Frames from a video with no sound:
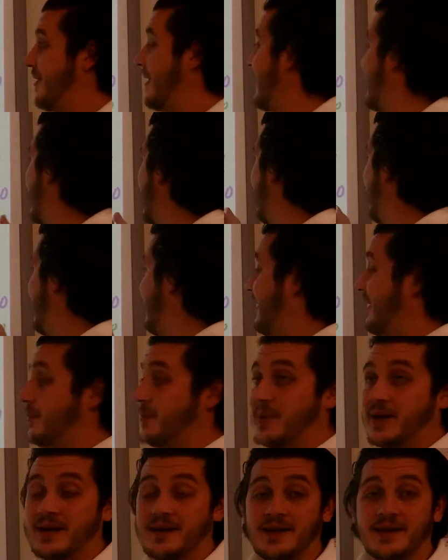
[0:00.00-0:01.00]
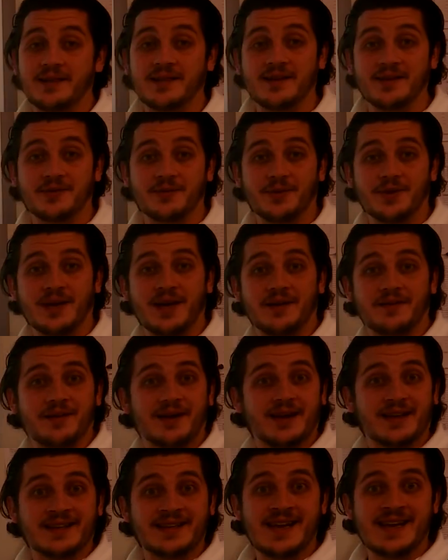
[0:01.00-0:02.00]
You're not going to have anything big like this where you have
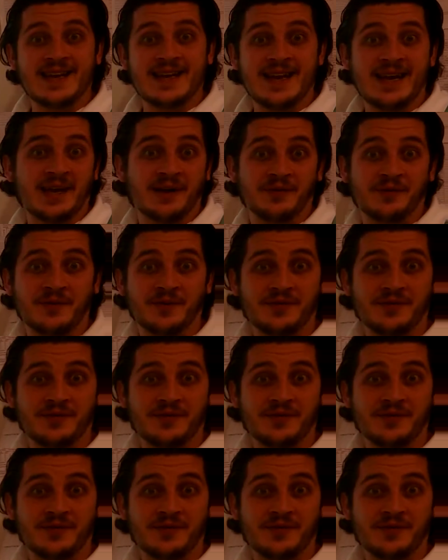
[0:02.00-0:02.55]
like a 10, negative